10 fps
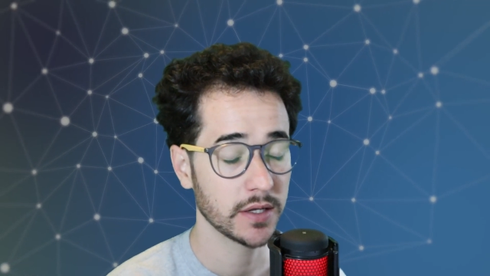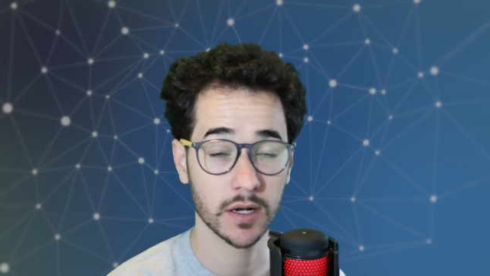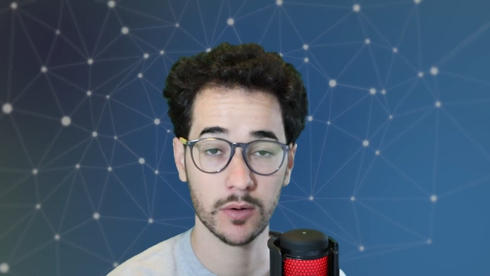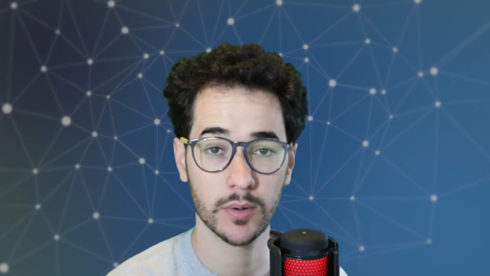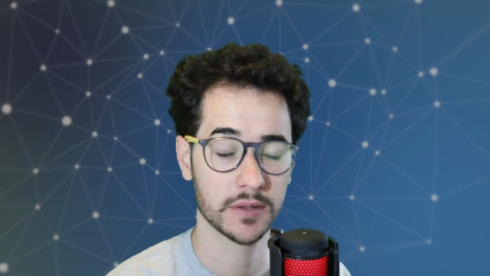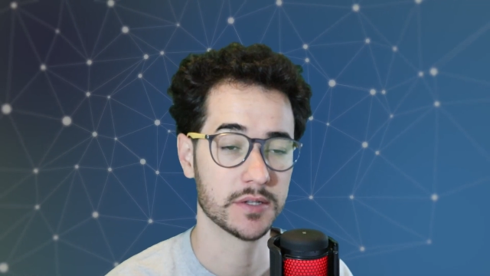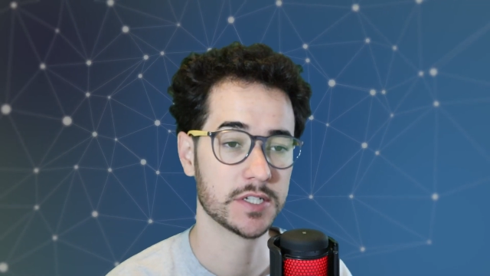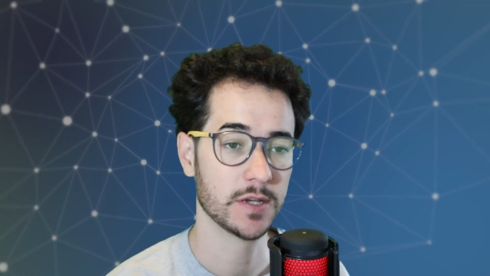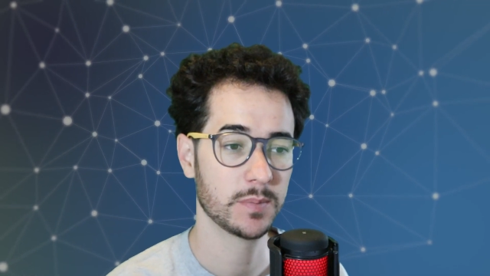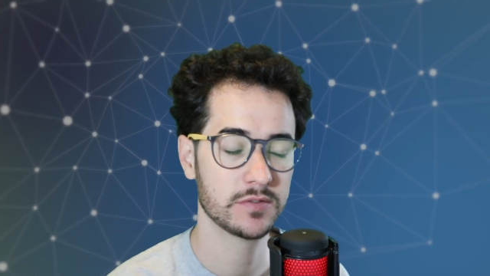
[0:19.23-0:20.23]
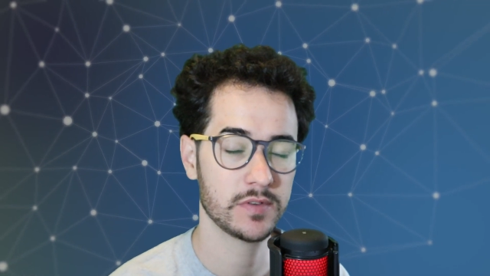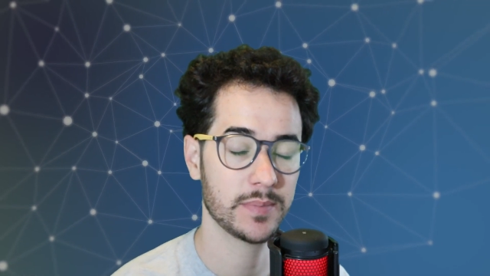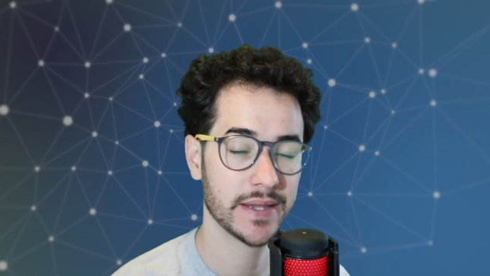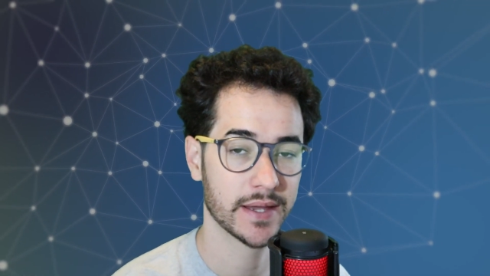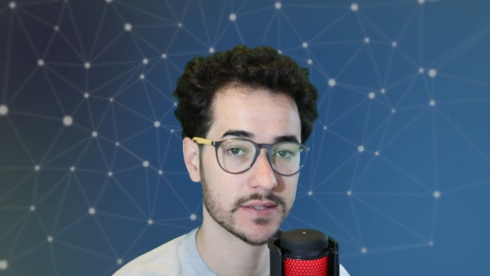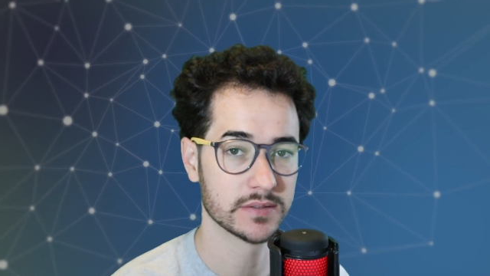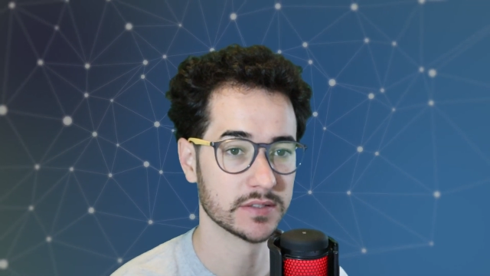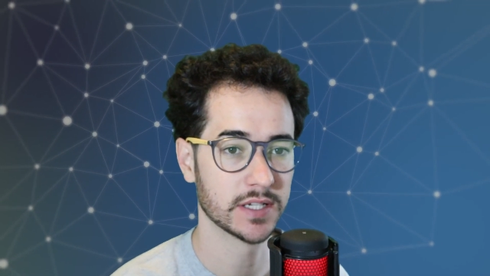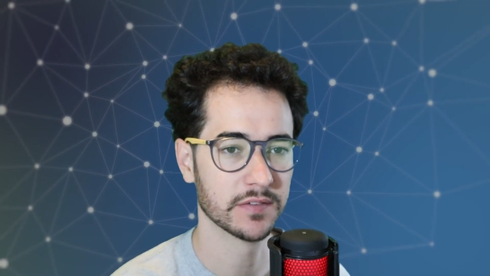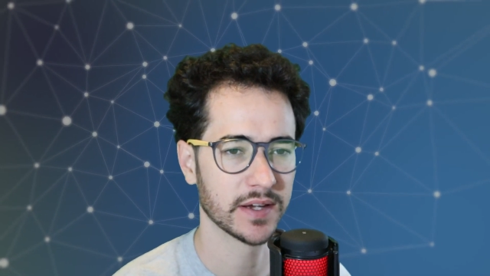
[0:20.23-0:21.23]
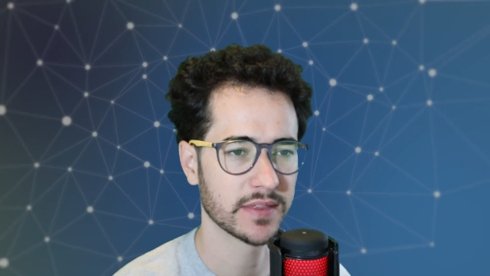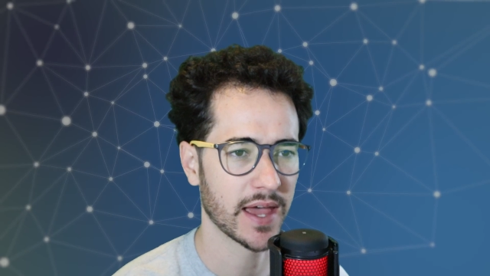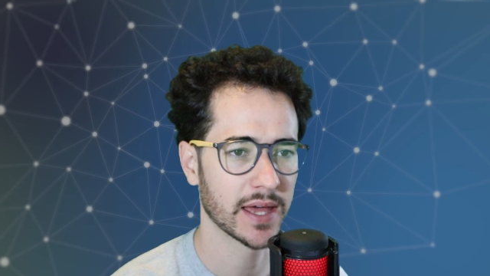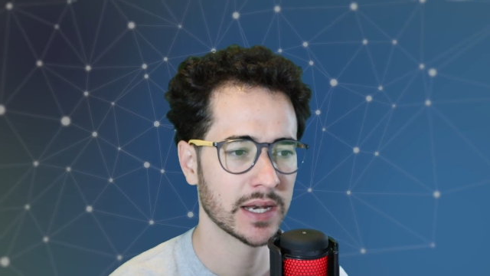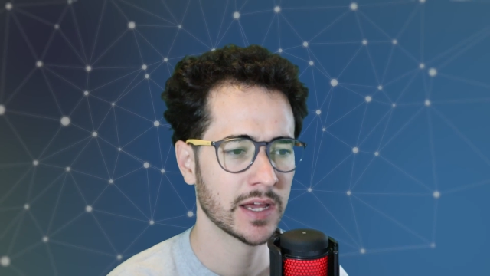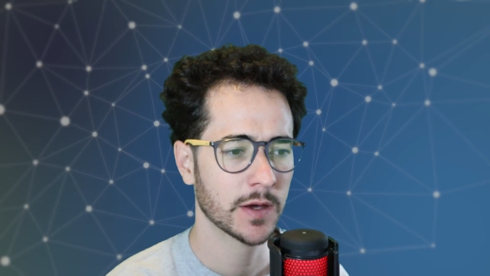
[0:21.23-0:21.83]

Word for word: you know, what are the cheapest V P Ns and stuff like that.